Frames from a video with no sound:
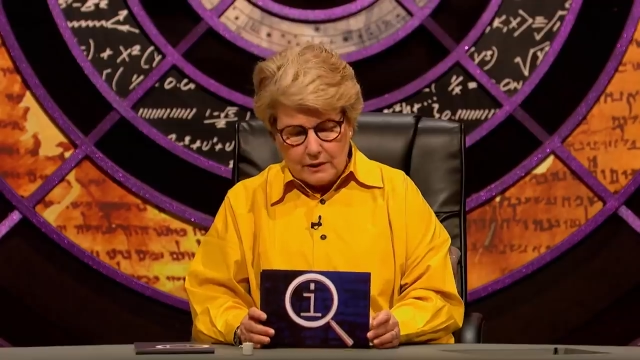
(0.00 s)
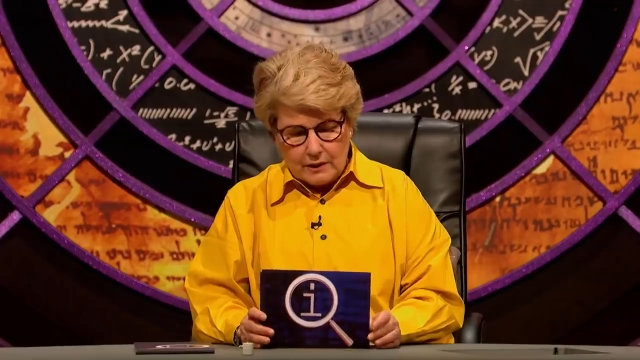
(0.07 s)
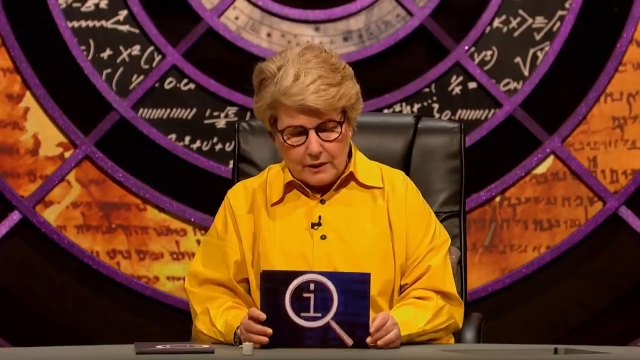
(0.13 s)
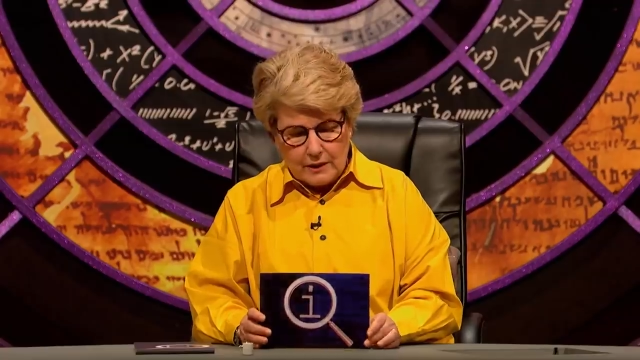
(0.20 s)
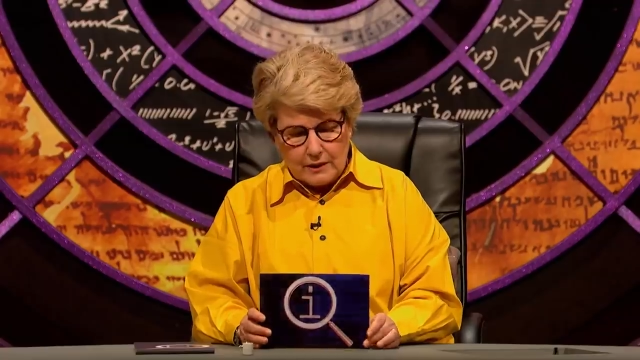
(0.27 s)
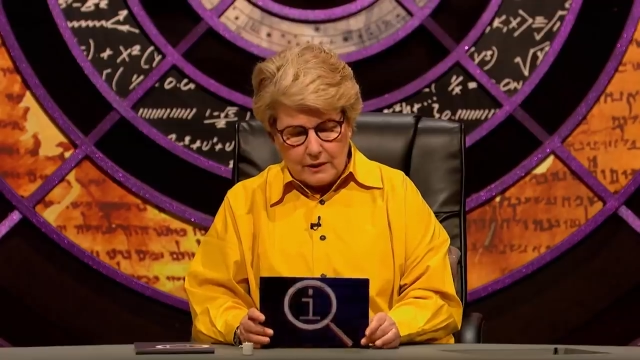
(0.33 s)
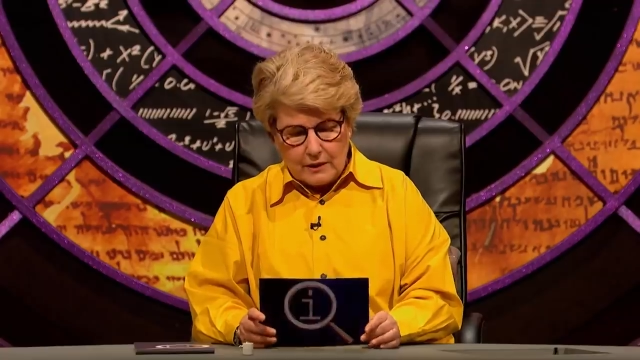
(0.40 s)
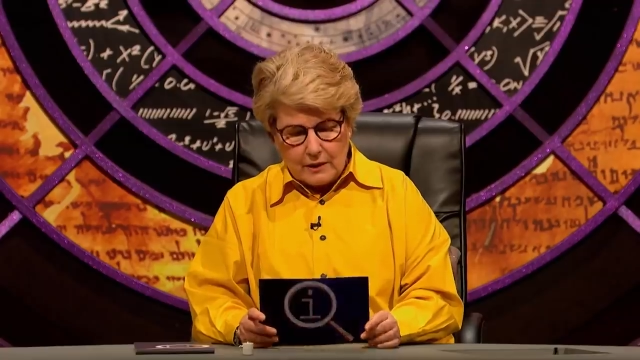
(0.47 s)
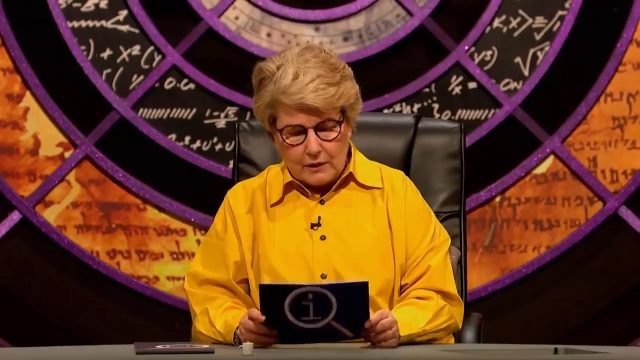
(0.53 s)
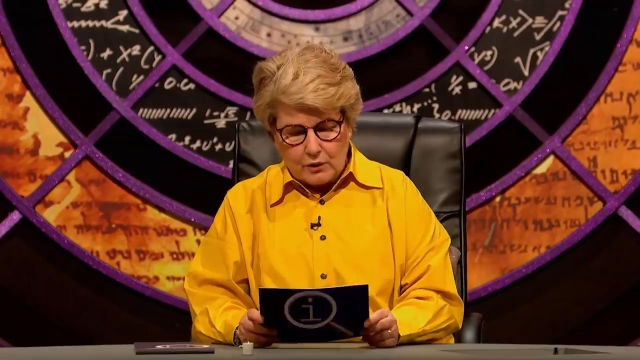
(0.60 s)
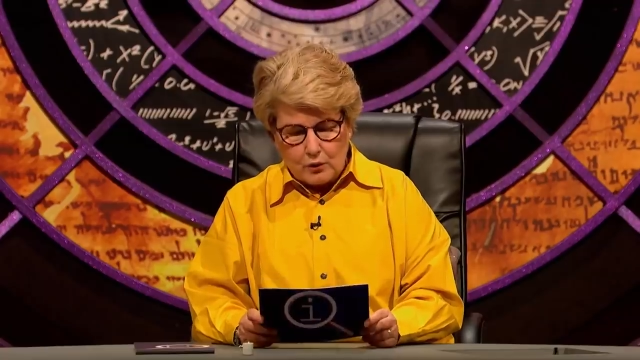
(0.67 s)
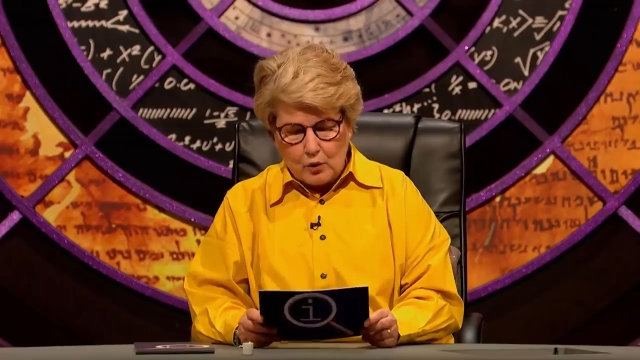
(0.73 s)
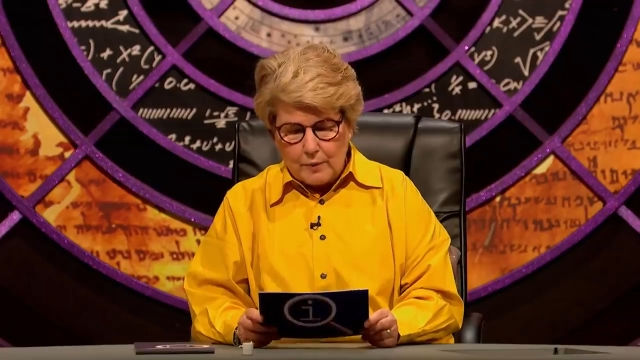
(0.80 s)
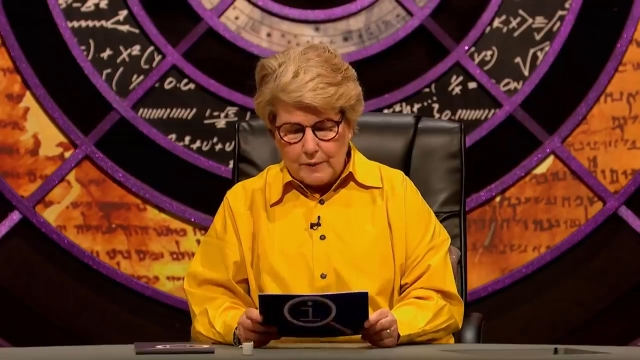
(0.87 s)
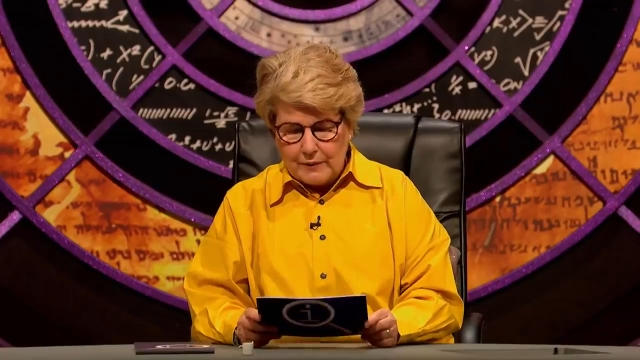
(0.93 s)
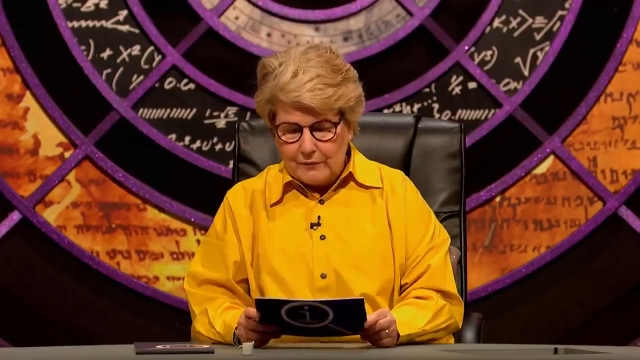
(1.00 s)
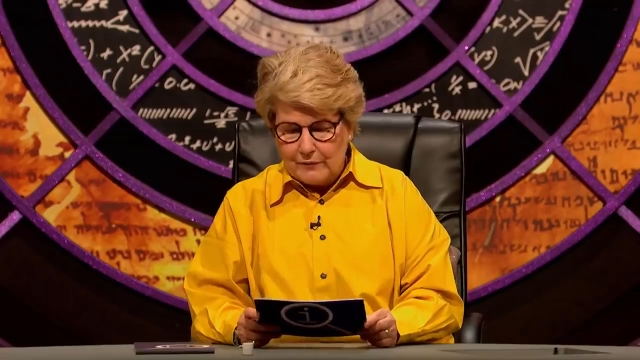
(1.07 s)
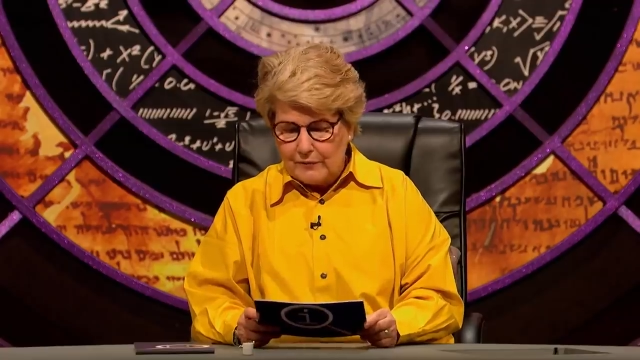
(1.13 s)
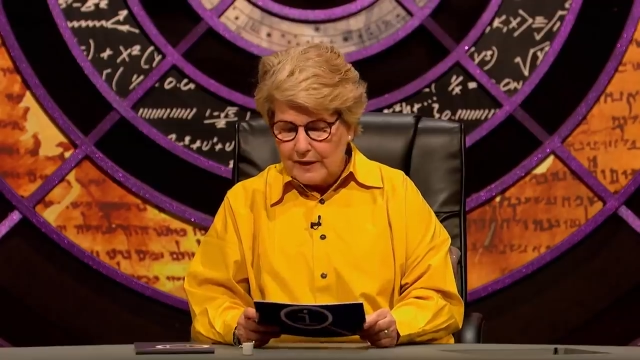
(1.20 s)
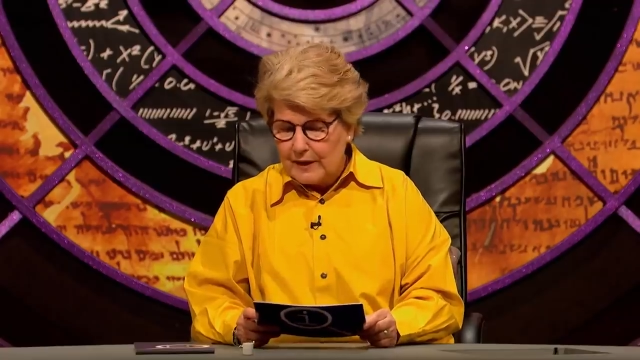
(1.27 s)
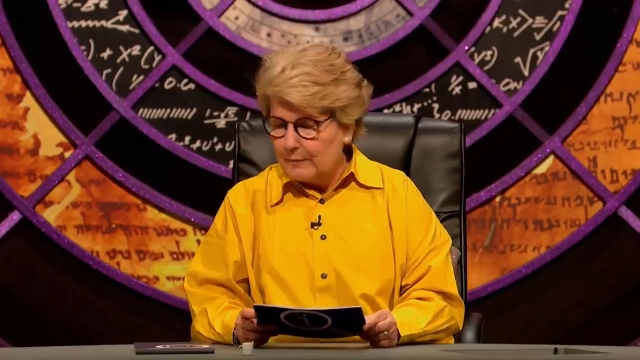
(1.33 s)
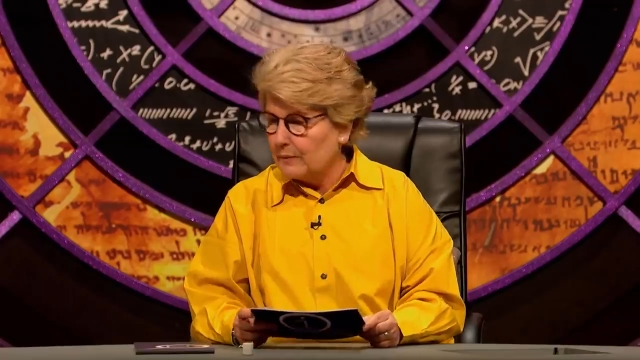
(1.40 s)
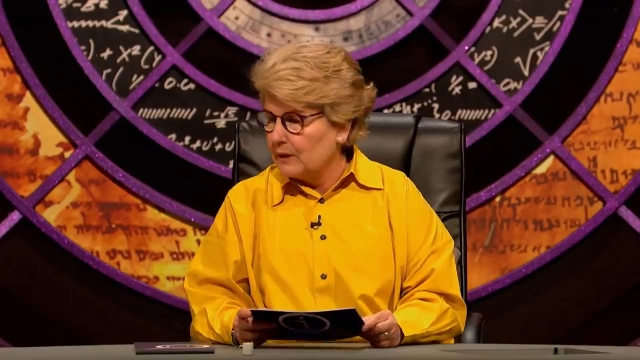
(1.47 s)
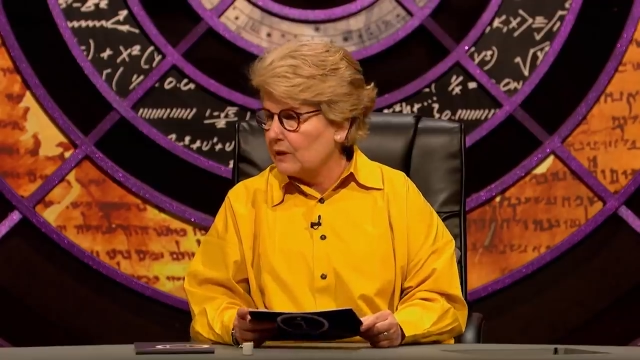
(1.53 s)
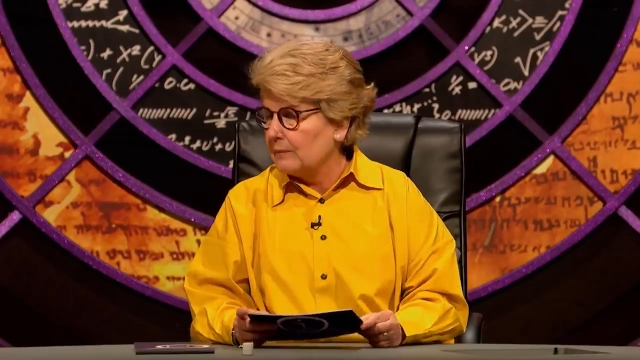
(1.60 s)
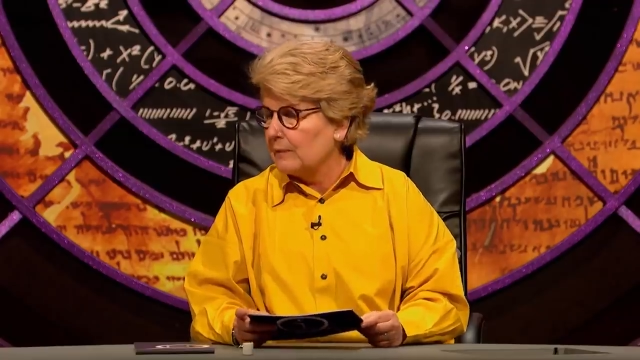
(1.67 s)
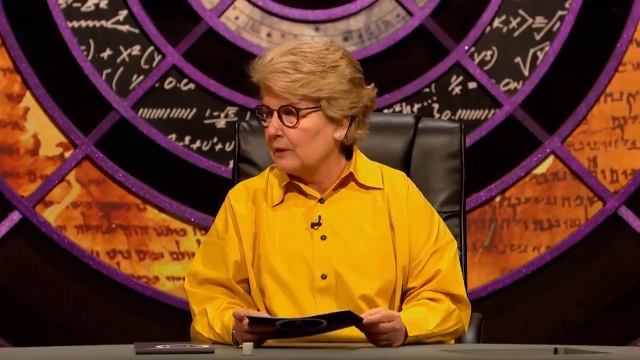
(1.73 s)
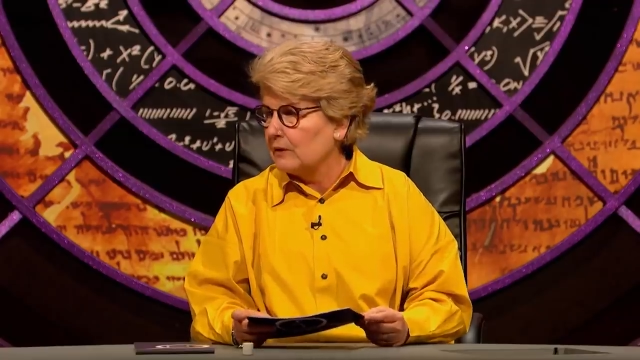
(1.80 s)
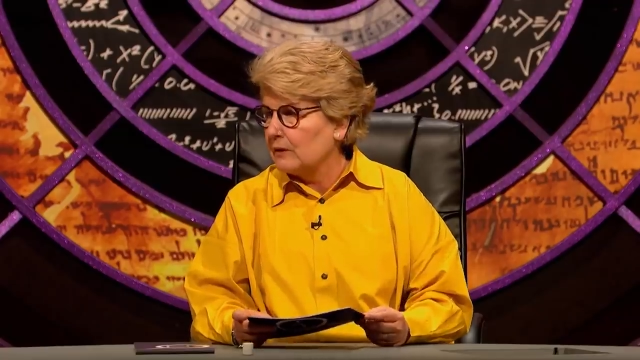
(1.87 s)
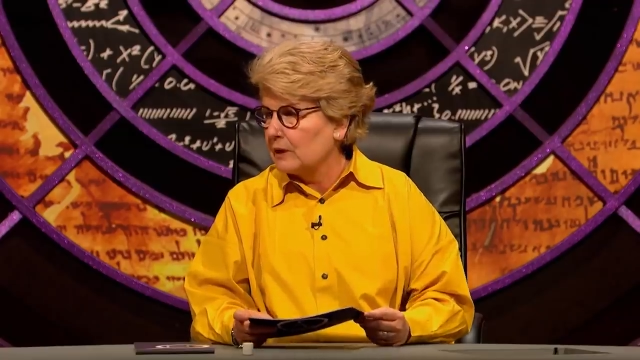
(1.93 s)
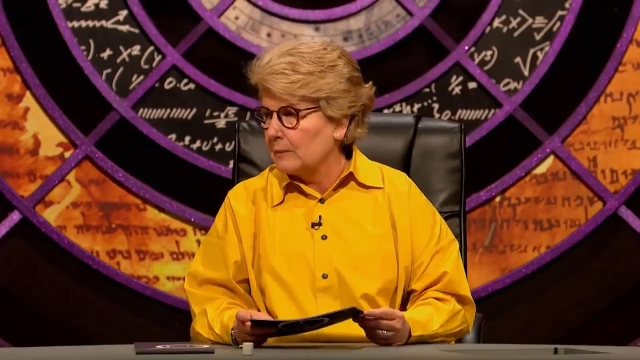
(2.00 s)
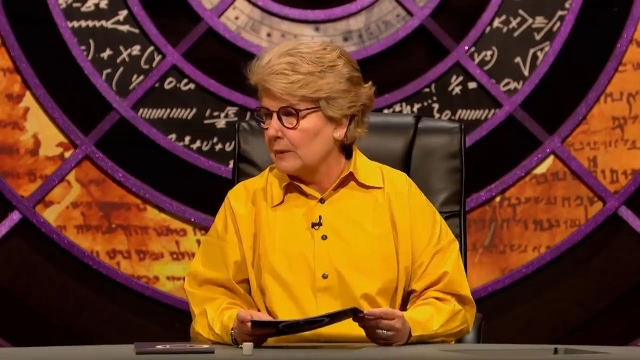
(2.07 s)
that says uh, scorpion venom is the most